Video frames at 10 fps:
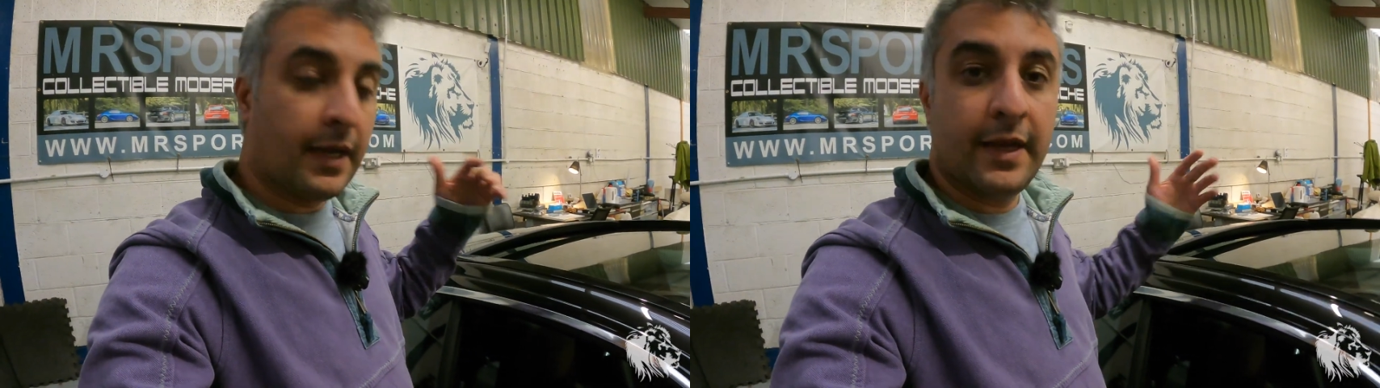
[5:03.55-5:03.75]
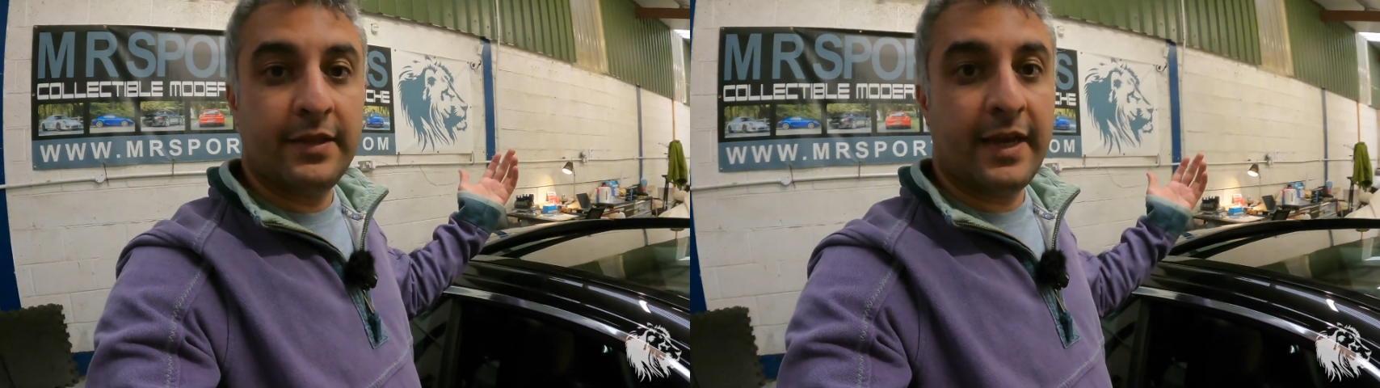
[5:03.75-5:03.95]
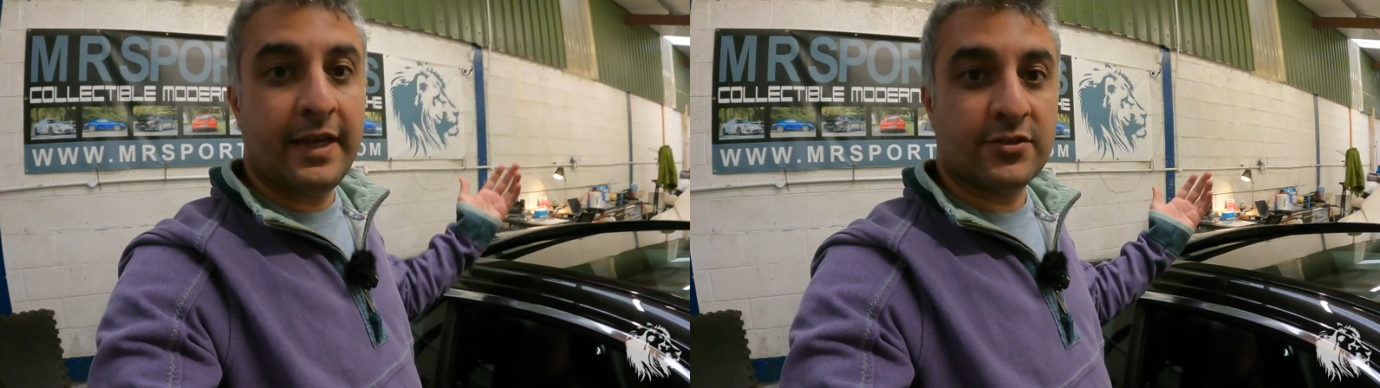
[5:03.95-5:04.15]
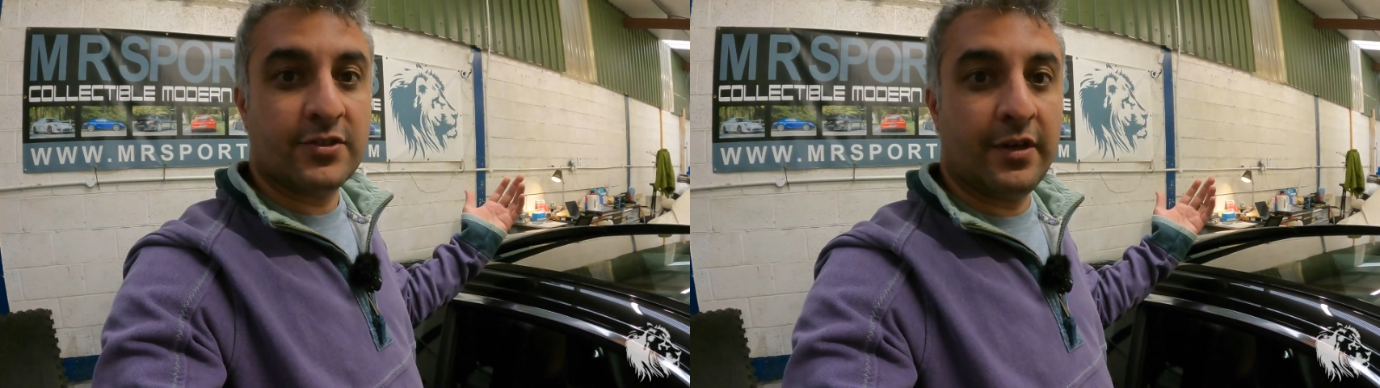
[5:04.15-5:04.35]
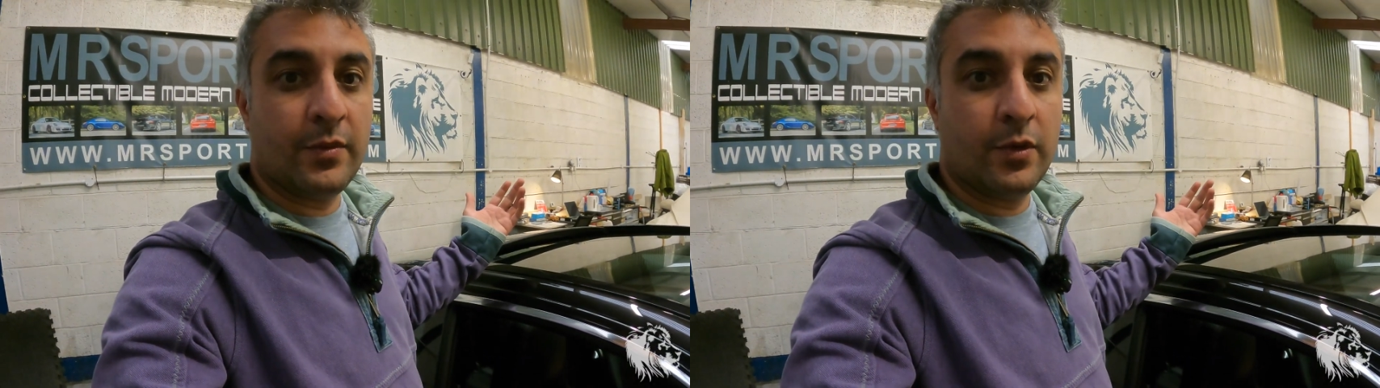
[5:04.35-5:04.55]
and the hatch
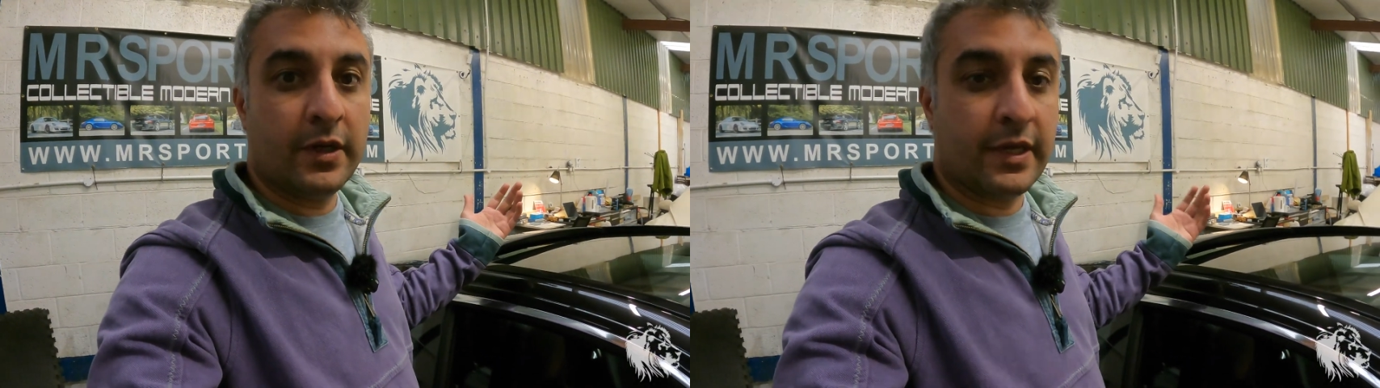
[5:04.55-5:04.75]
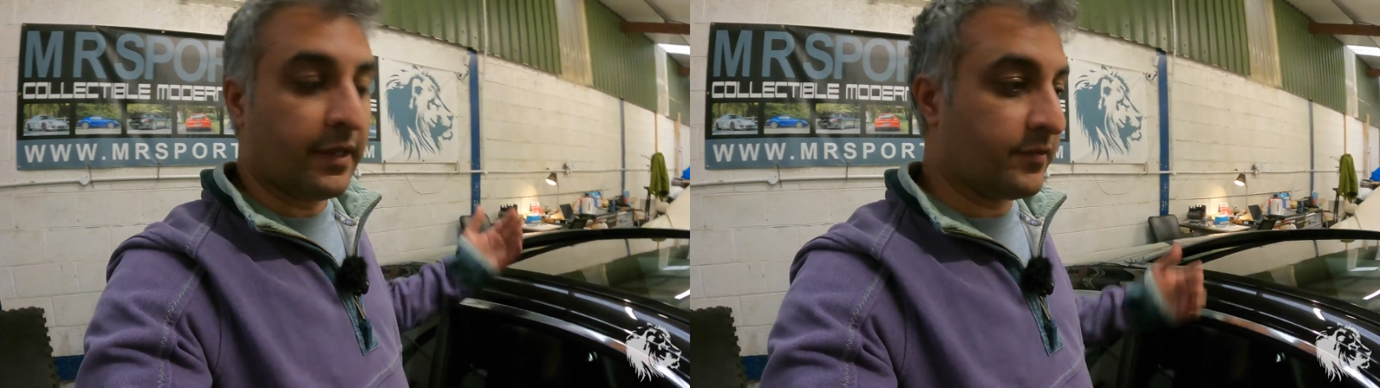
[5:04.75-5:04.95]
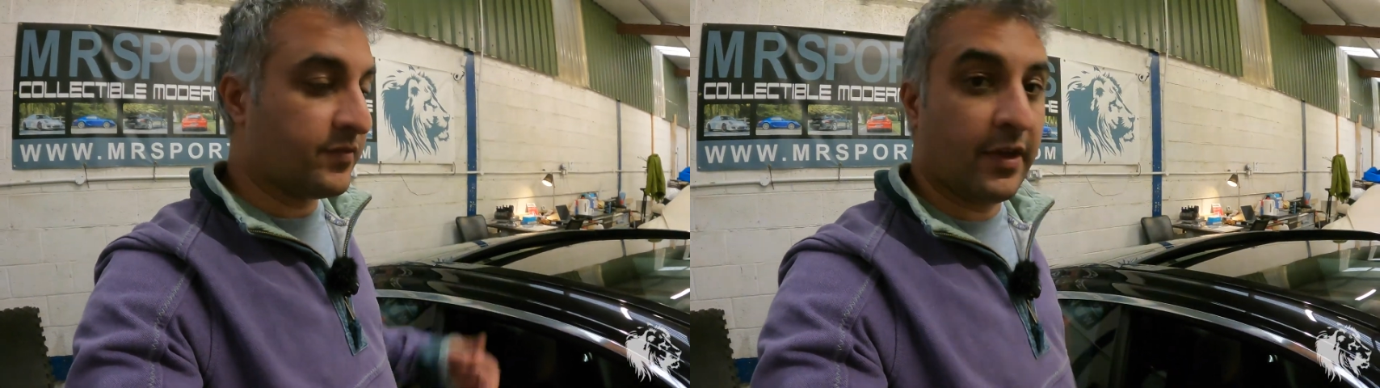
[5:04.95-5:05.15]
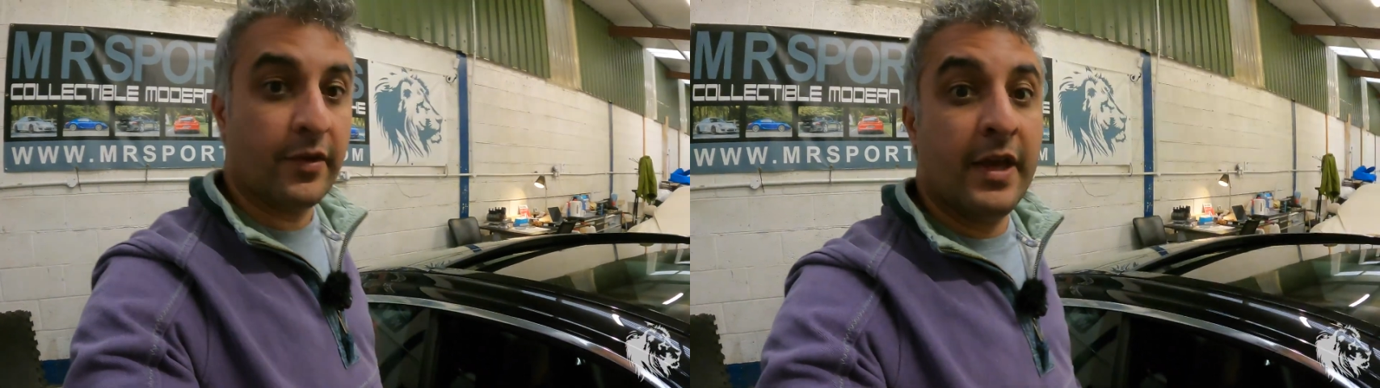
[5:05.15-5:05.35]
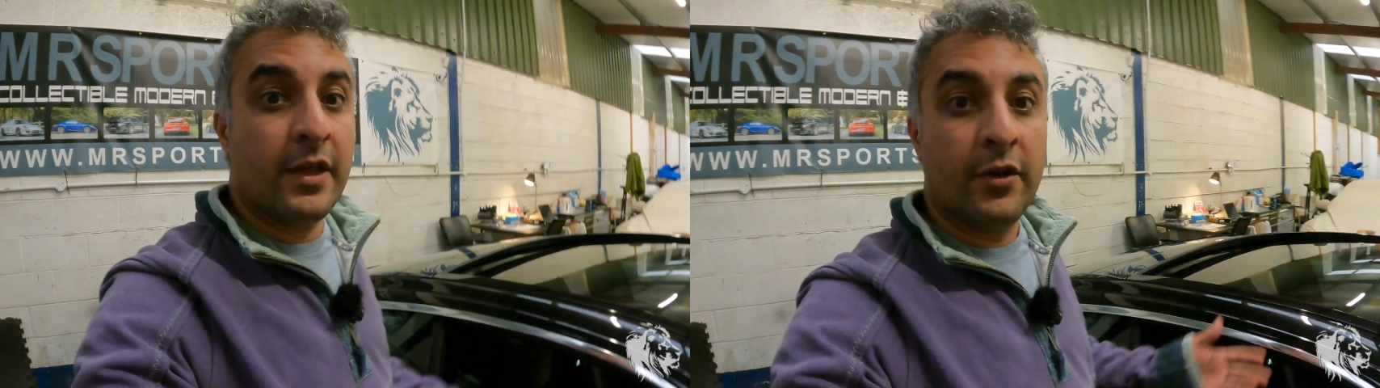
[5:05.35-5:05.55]
started working. So
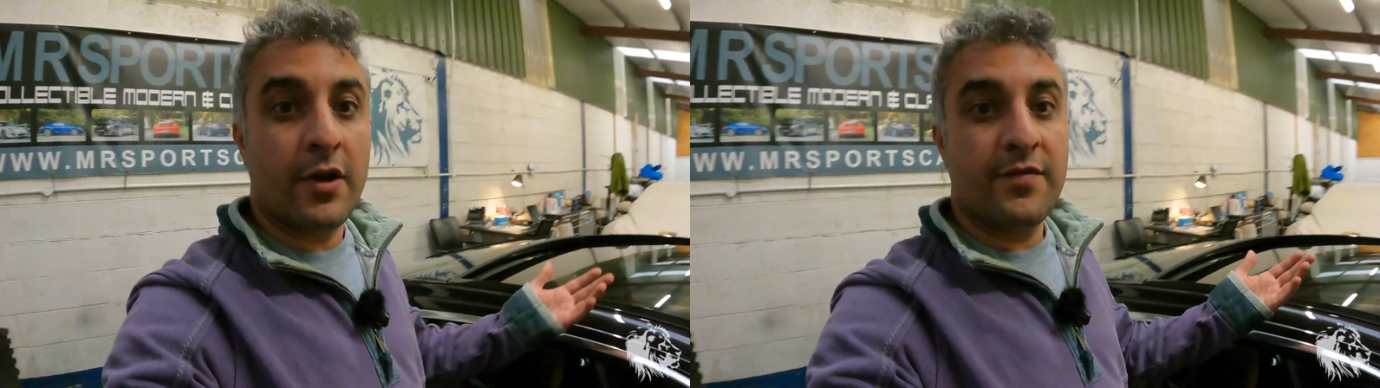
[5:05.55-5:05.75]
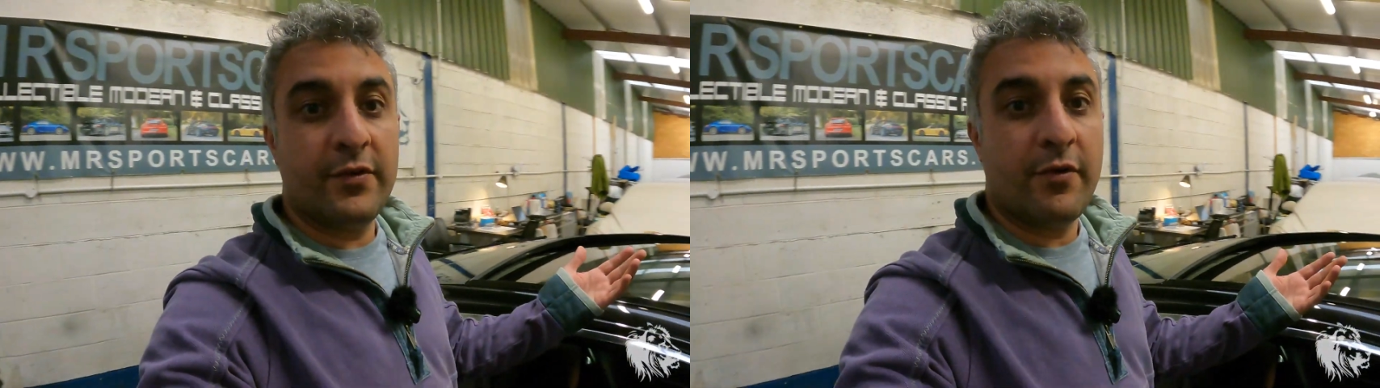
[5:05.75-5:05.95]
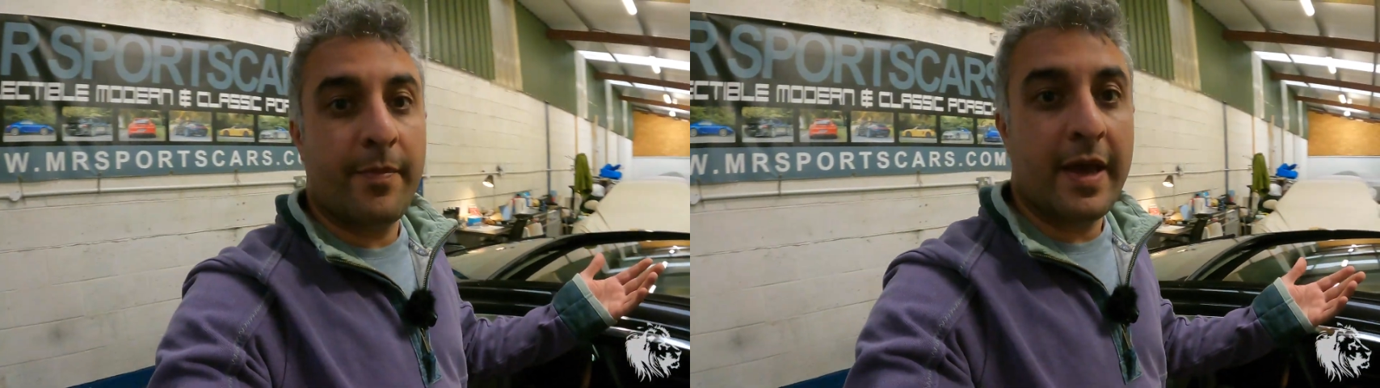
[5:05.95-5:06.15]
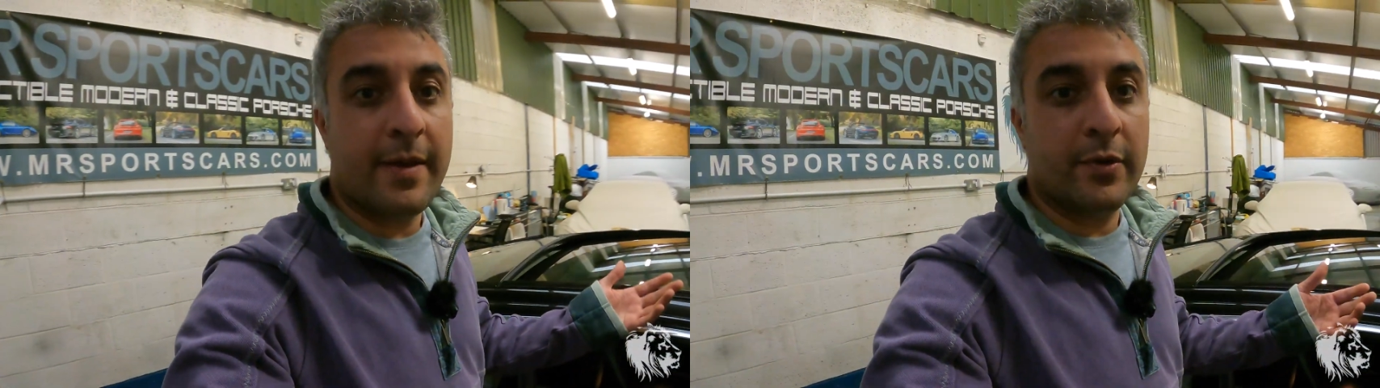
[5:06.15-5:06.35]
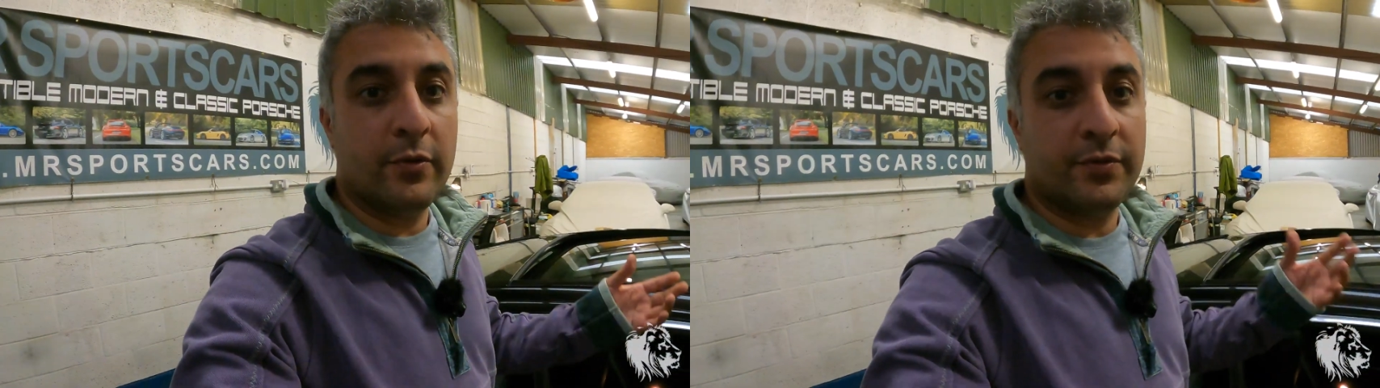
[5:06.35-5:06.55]
not even a repair
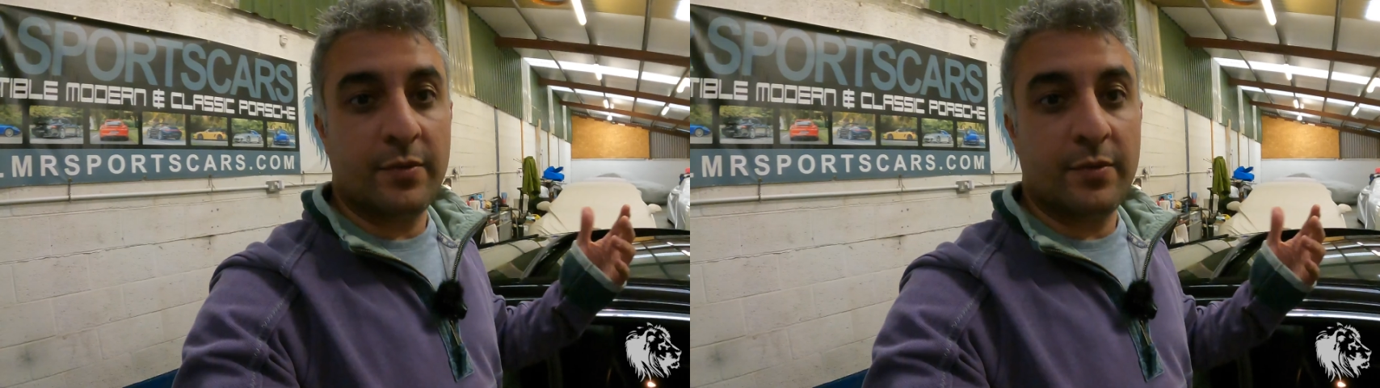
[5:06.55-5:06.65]
build.